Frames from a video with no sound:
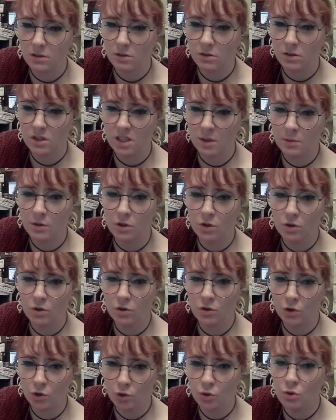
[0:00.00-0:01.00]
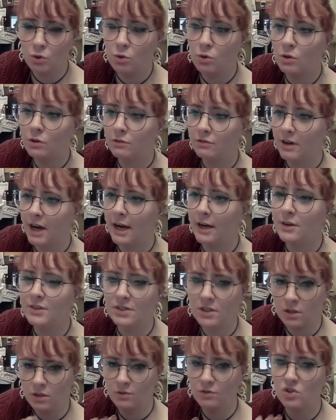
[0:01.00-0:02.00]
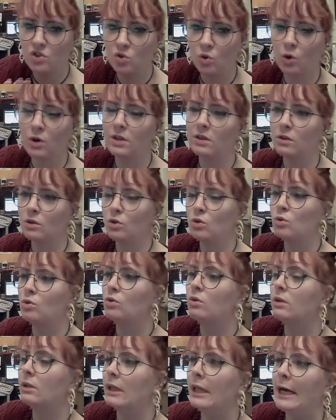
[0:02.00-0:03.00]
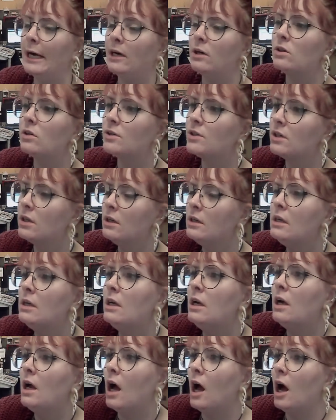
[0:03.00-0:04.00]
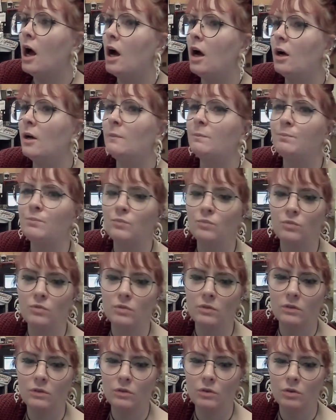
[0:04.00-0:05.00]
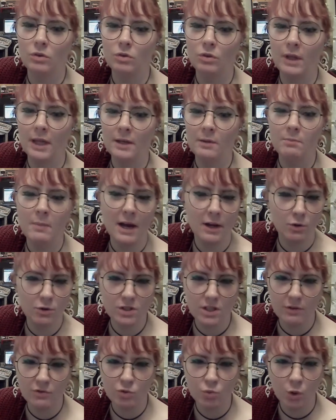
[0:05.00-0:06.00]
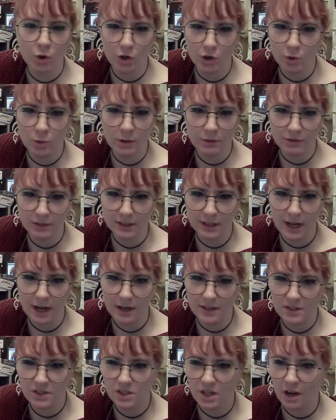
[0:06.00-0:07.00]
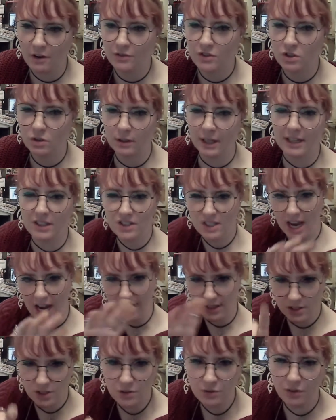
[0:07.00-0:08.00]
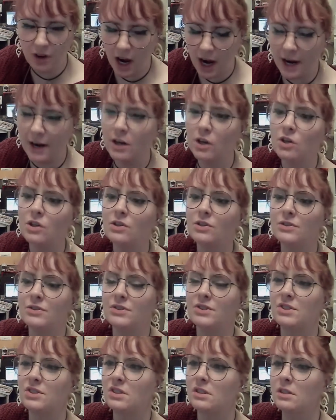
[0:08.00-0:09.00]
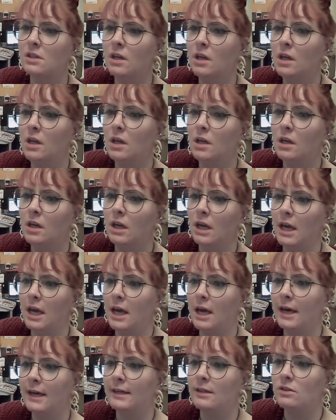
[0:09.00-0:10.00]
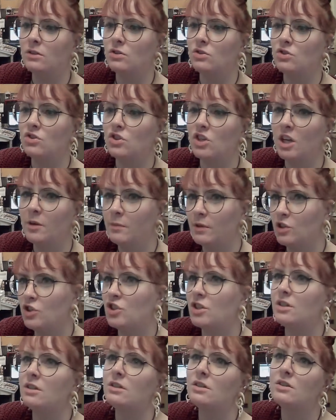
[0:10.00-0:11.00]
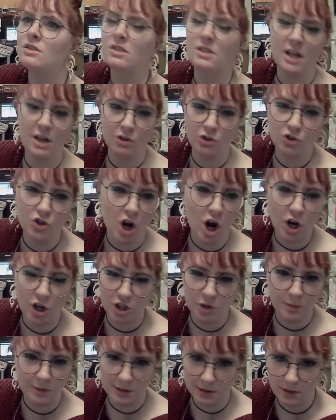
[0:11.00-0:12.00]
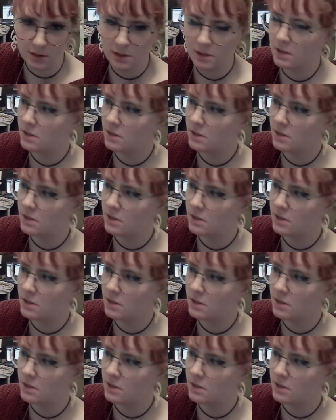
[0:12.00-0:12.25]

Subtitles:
some of your Google files that you've stored in the Google Cloud, like Microsoft Word equivalent kind of stuff. So like text files and images and other documents.